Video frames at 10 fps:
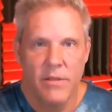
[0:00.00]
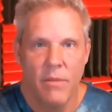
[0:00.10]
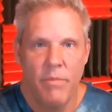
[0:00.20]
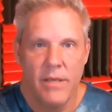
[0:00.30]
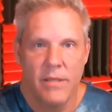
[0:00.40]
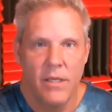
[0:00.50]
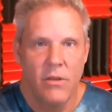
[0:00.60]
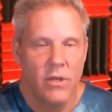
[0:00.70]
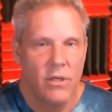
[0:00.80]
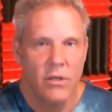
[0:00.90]
the best thing
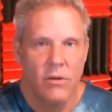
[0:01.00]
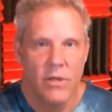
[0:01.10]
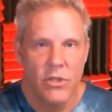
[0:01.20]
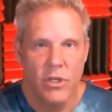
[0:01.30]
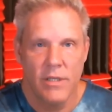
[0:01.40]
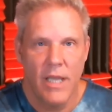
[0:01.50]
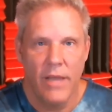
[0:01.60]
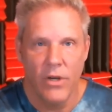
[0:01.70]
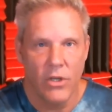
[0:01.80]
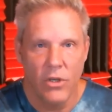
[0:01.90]
you can do is just
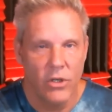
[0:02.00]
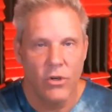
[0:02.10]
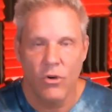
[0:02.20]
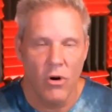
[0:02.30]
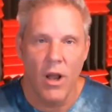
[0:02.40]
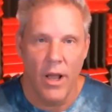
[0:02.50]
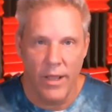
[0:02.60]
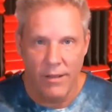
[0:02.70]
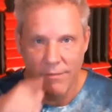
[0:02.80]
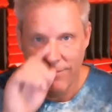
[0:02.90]
have a good
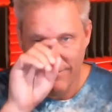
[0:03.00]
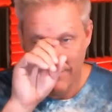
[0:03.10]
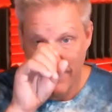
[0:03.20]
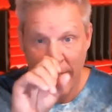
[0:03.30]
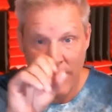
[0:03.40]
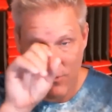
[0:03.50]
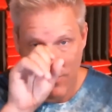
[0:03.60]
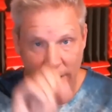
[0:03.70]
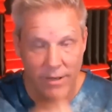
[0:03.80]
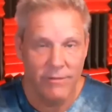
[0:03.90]
cry. That's
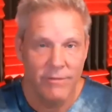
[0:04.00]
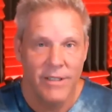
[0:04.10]
right.